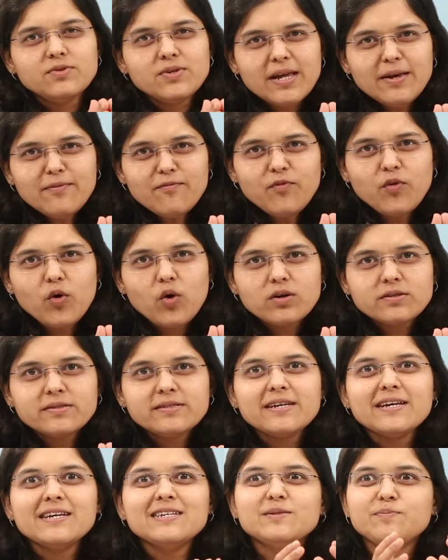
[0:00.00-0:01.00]

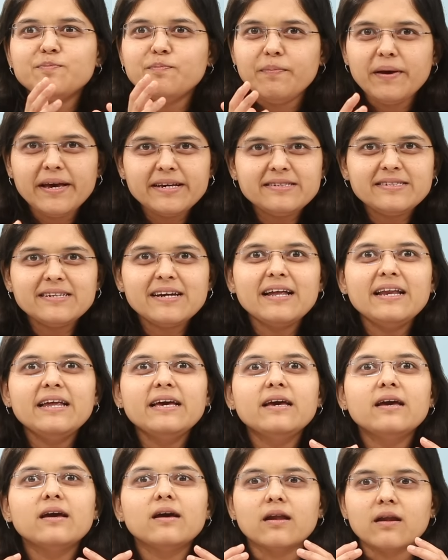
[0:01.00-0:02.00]
Dreamfolks is
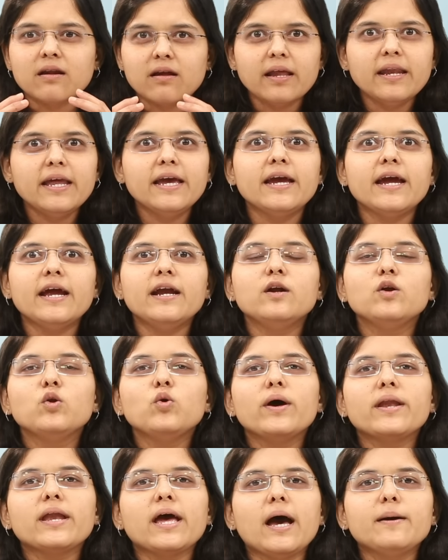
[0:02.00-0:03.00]
basically running
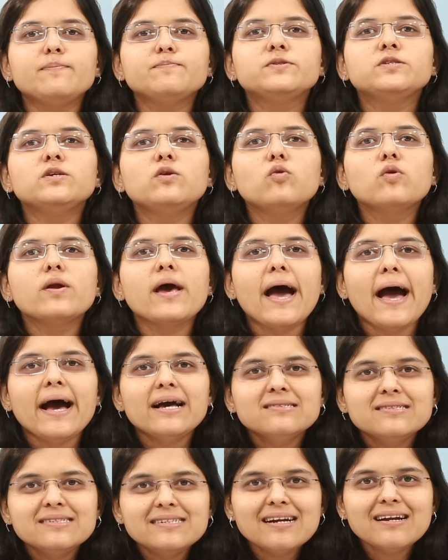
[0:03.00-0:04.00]
into an absolute
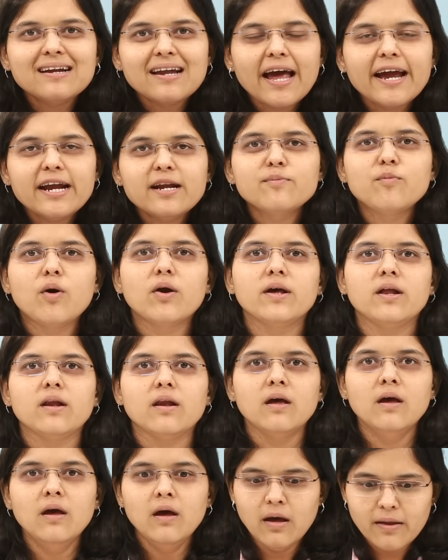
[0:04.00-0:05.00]
asset-light model.
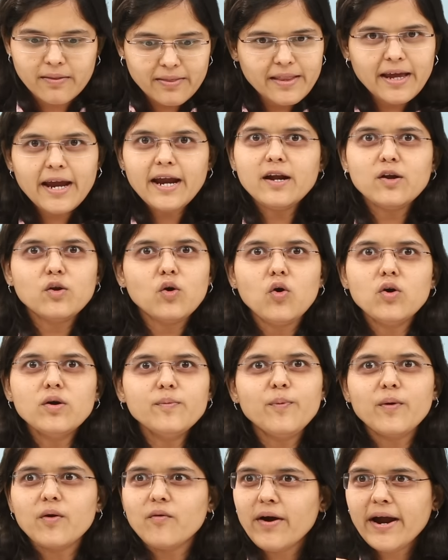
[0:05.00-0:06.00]
They
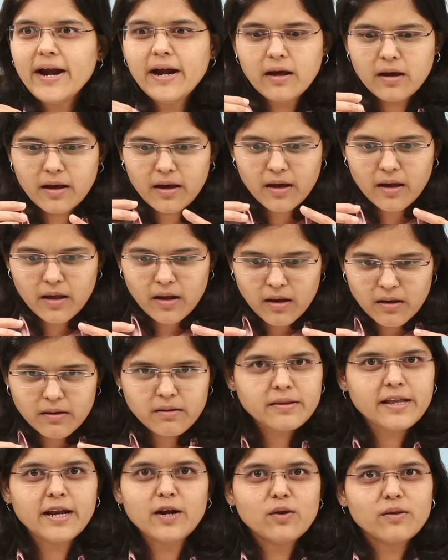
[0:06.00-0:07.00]
don't provide...
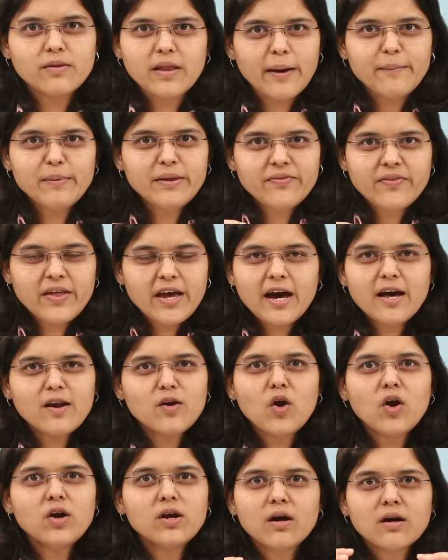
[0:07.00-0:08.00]
They, I mean, they are
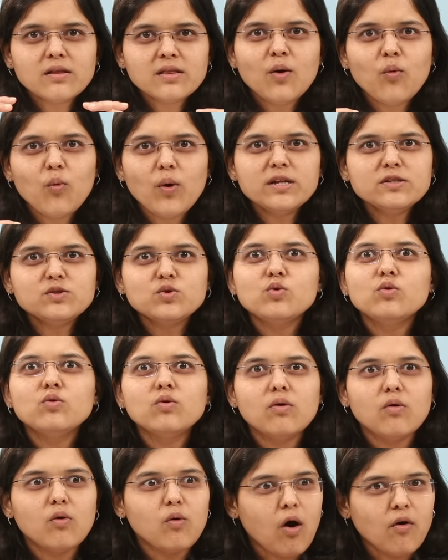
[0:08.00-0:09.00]
not the ones
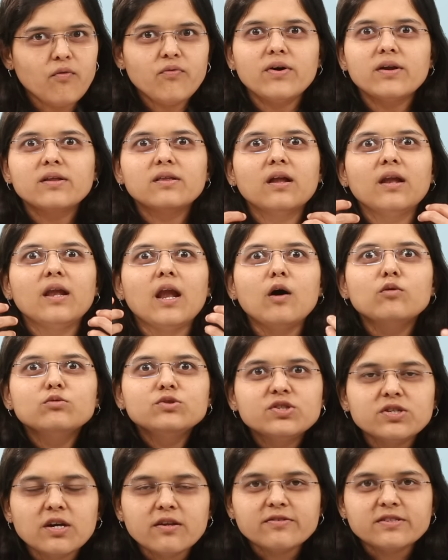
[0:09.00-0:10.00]
who offer the
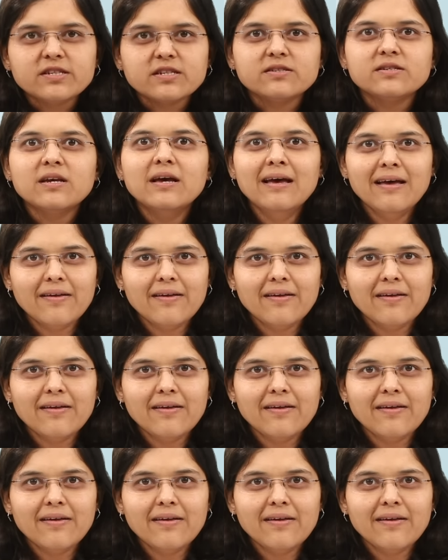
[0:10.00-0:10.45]
lounge services.